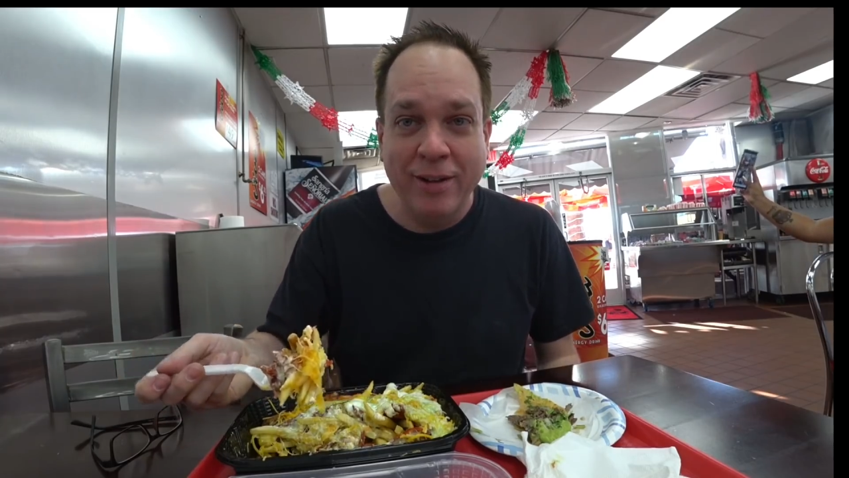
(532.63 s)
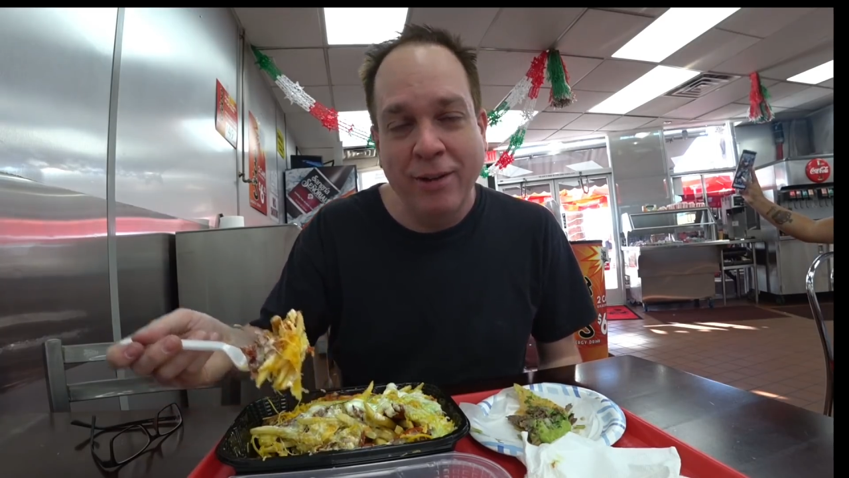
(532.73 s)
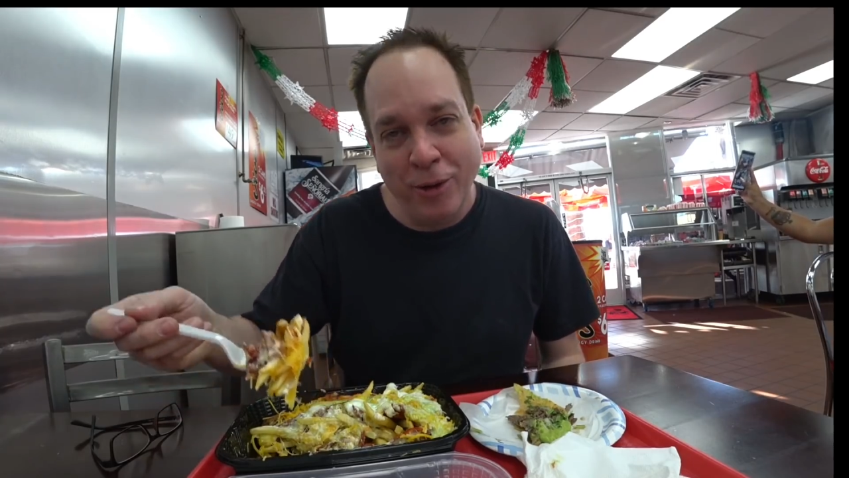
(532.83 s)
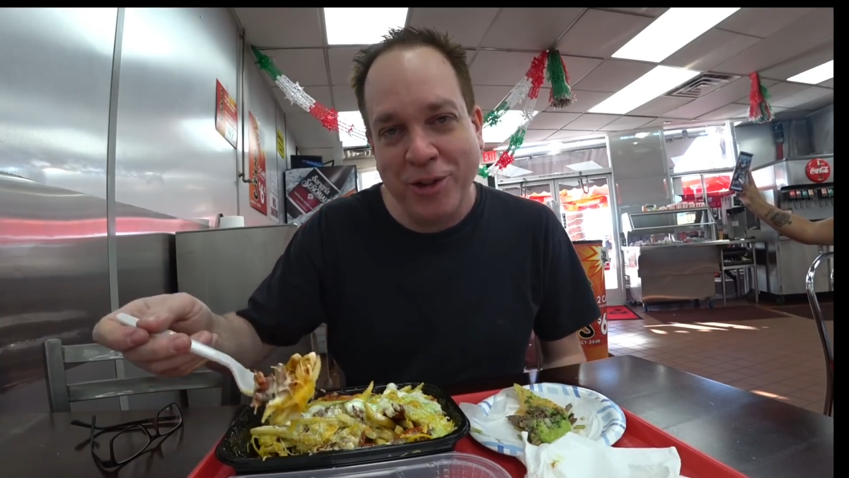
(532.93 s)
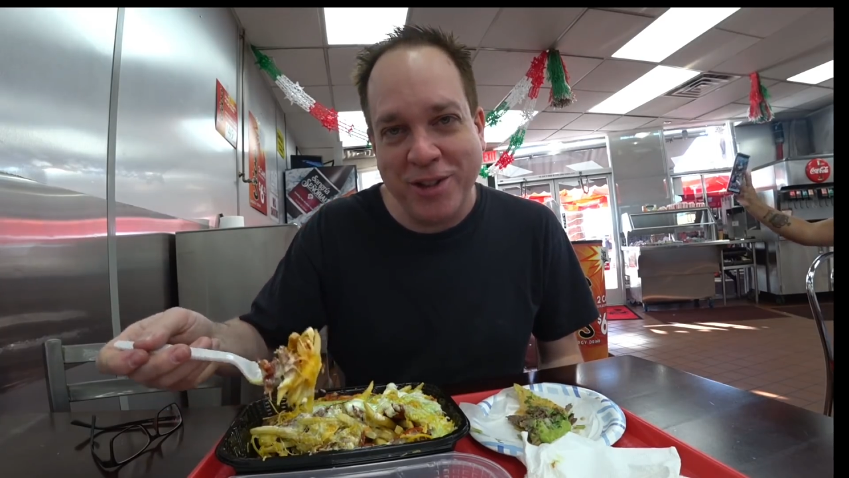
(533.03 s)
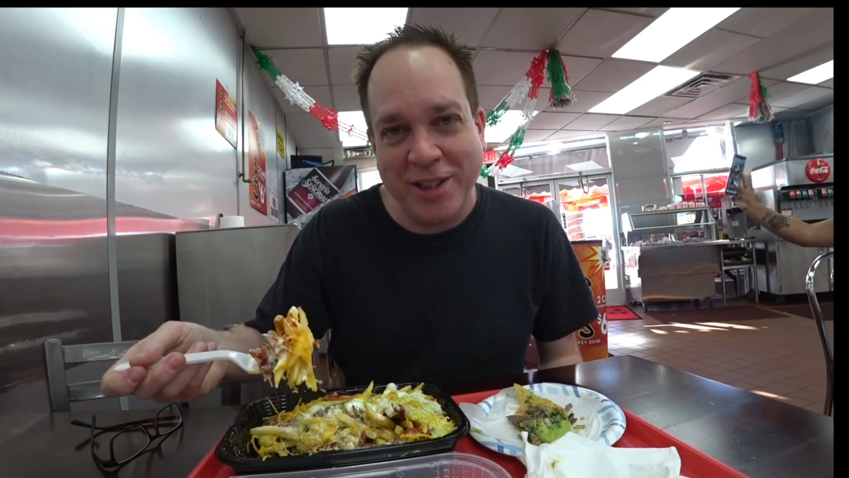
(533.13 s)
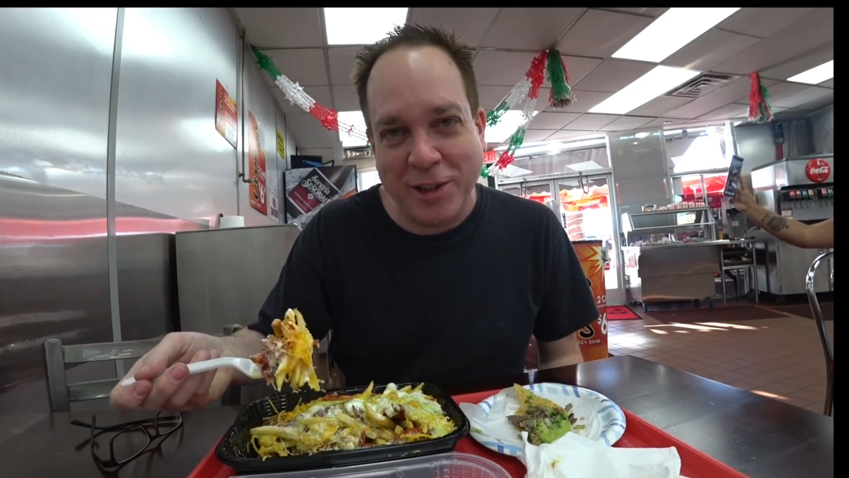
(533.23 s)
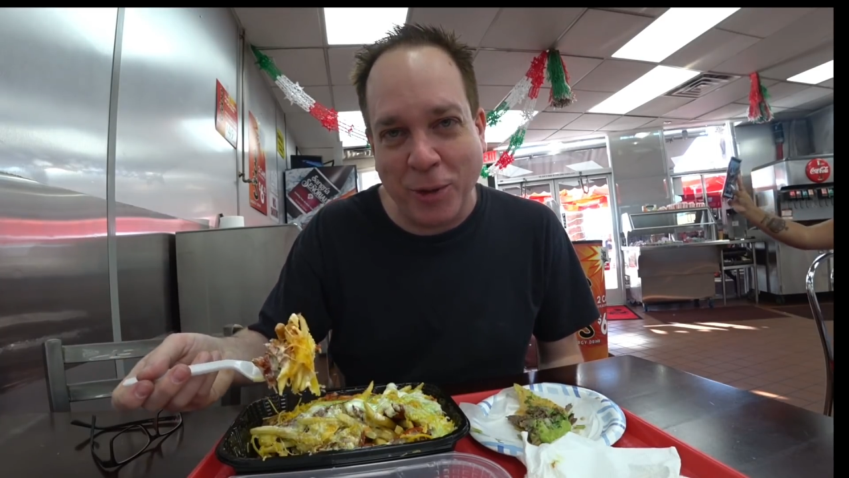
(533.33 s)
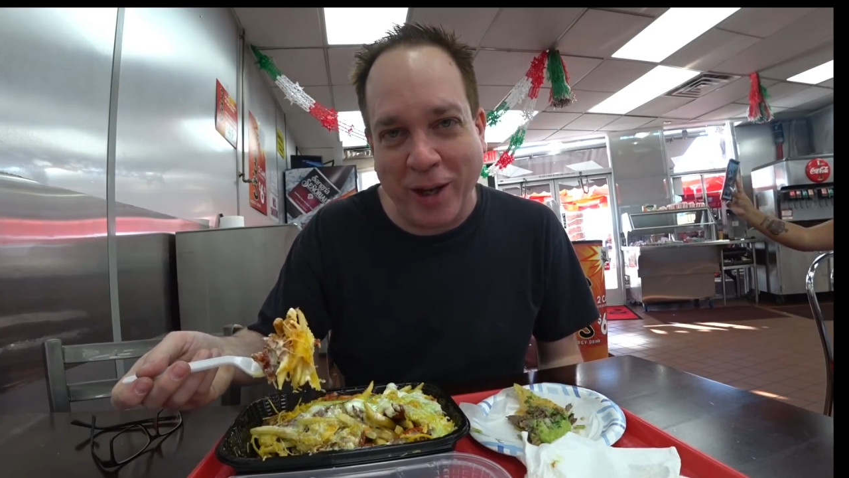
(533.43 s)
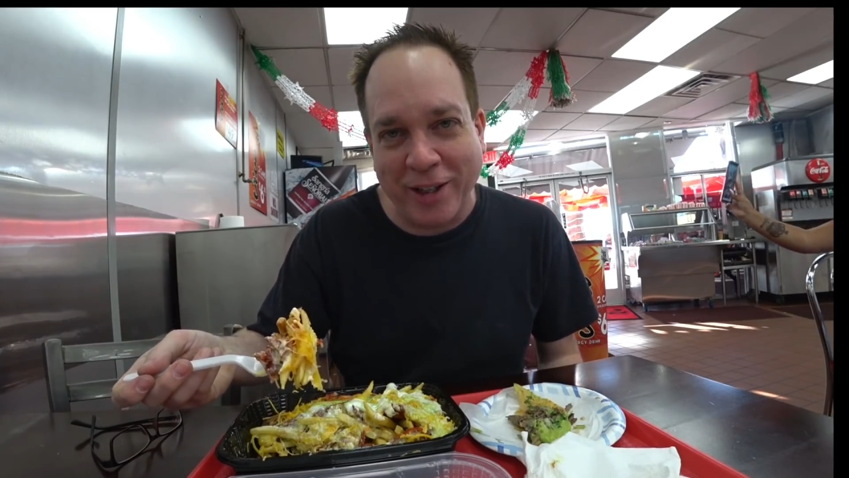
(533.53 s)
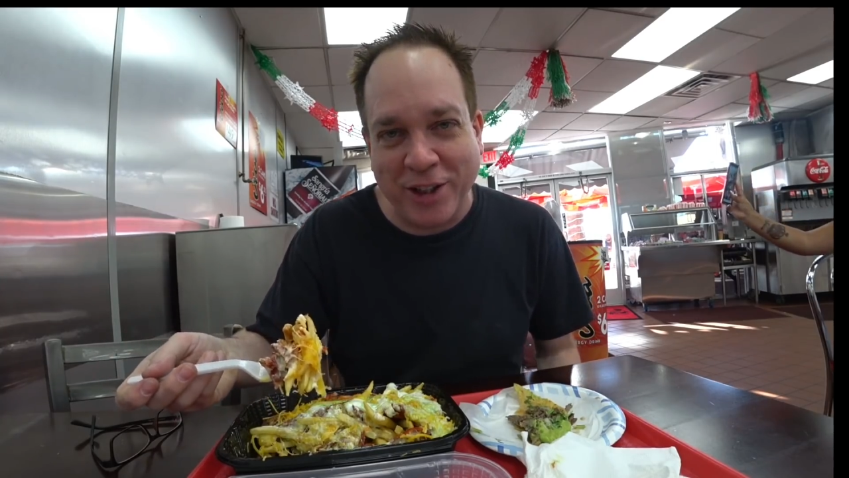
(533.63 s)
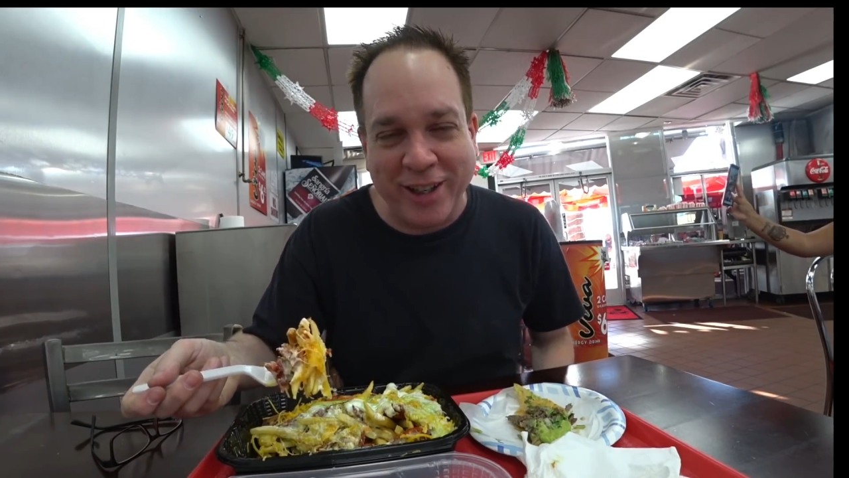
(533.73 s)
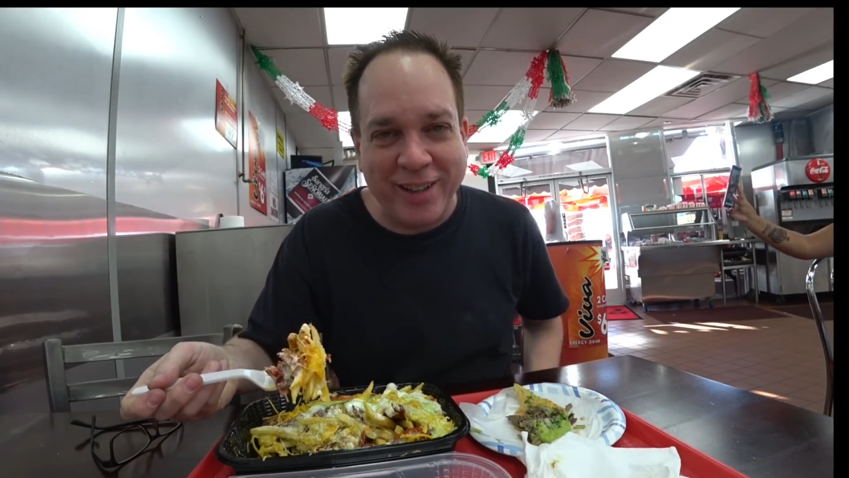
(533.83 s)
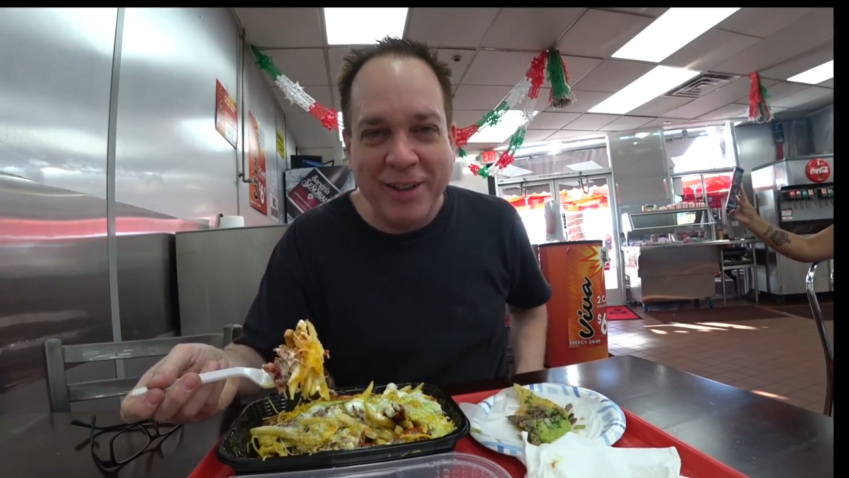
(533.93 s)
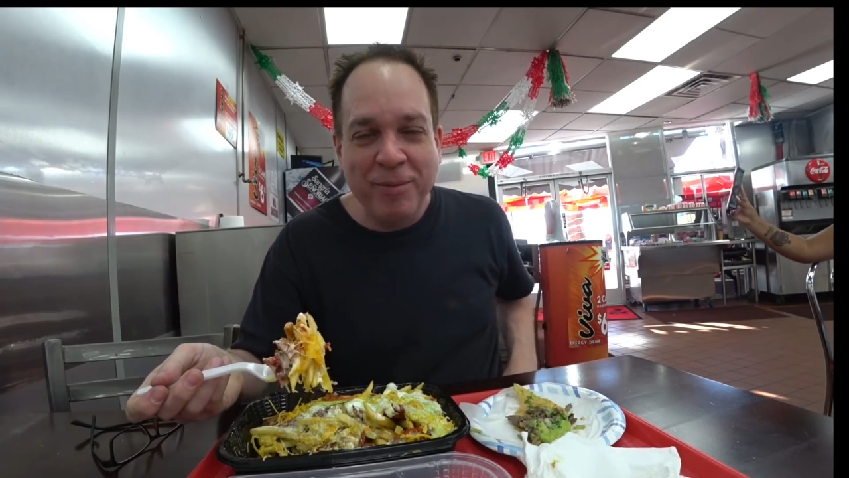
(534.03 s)
Well, just this location.
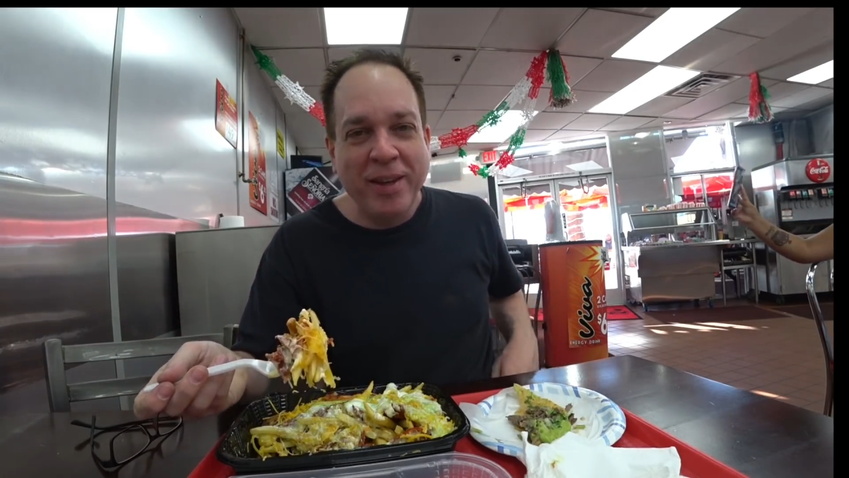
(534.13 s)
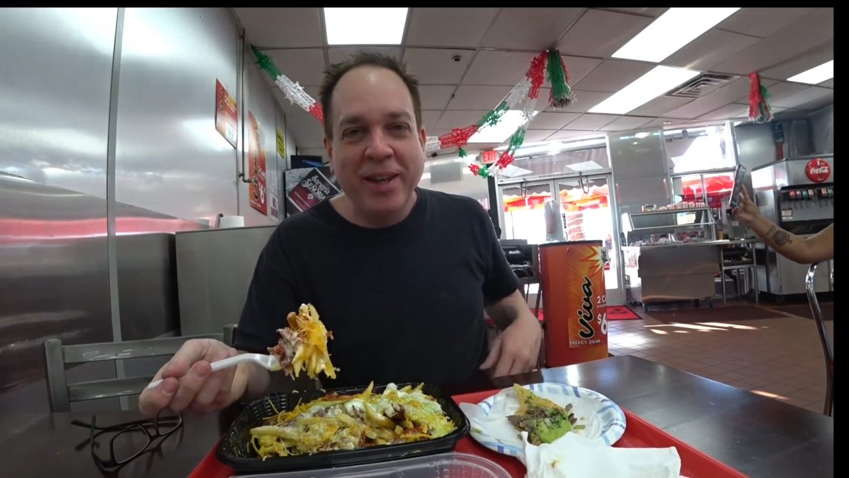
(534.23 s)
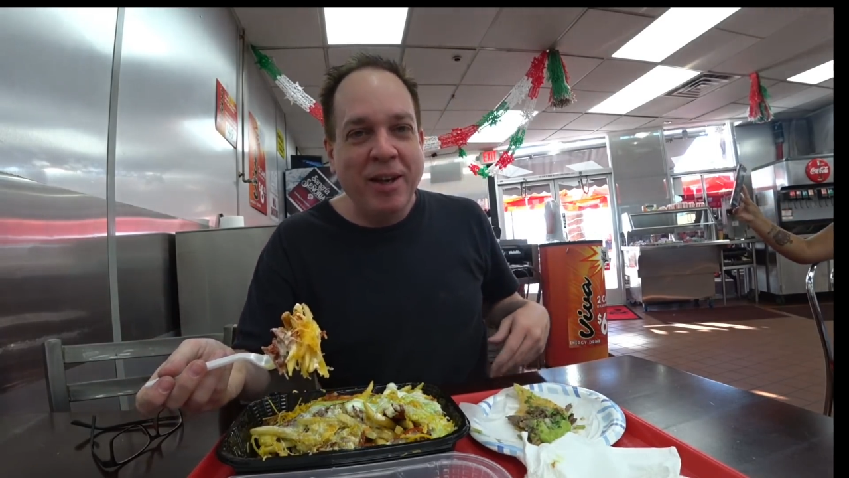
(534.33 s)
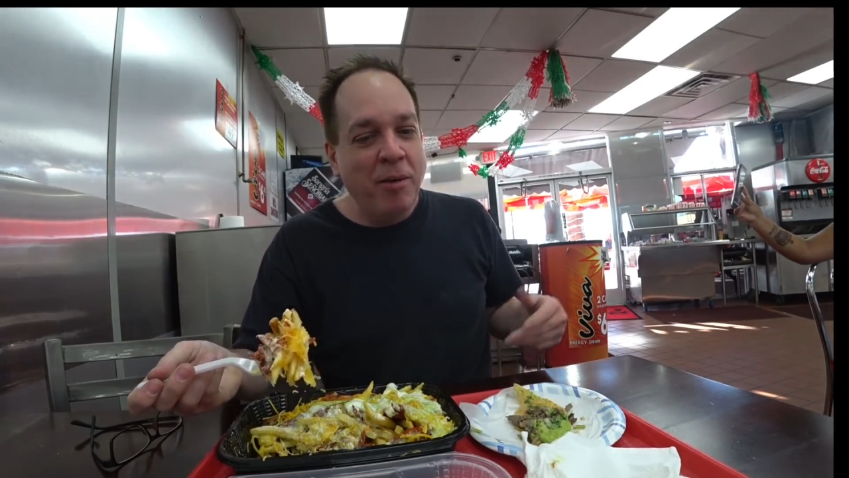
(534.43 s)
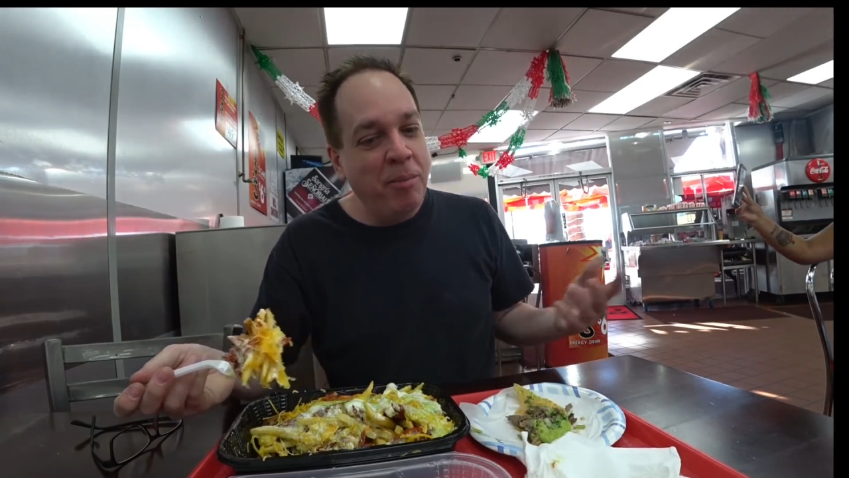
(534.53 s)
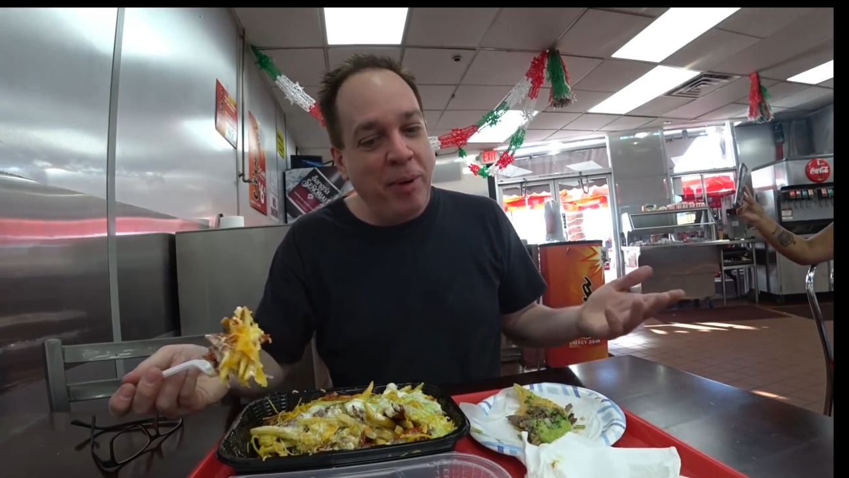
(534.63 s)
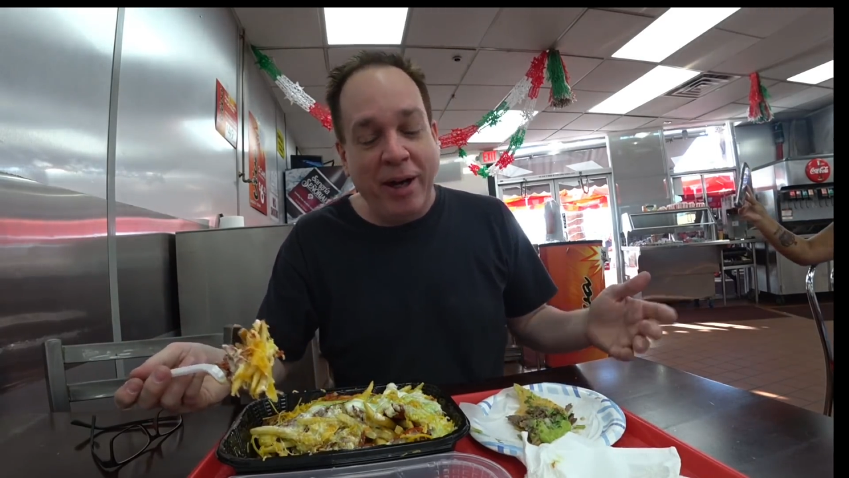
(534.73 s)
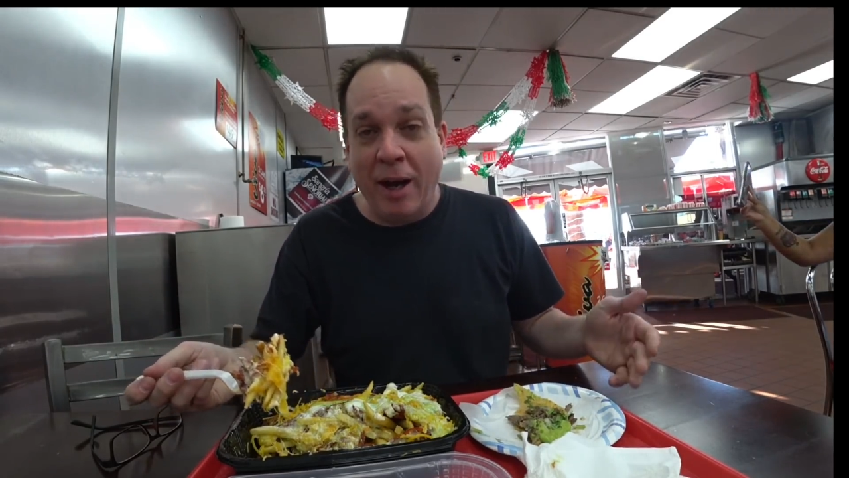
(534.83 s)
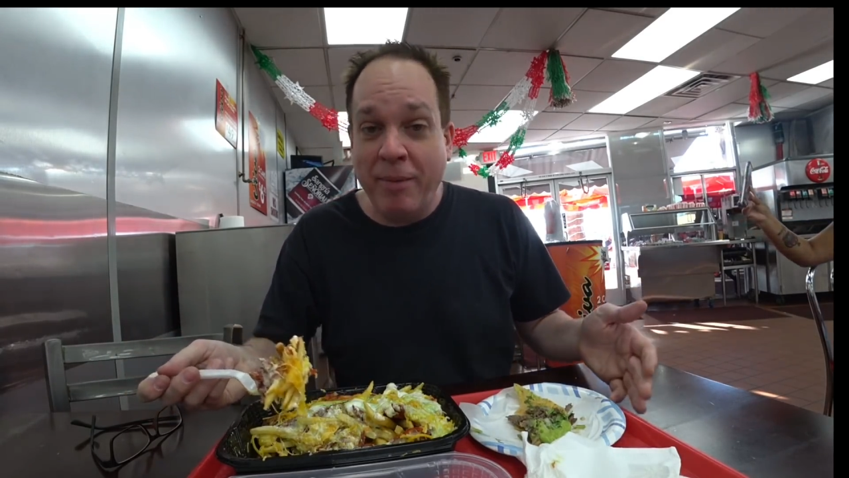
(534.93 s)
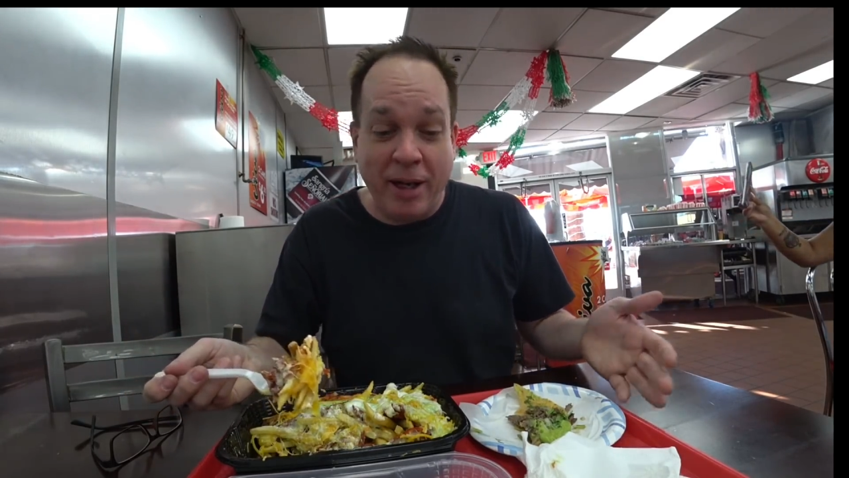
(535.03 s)
But I mean,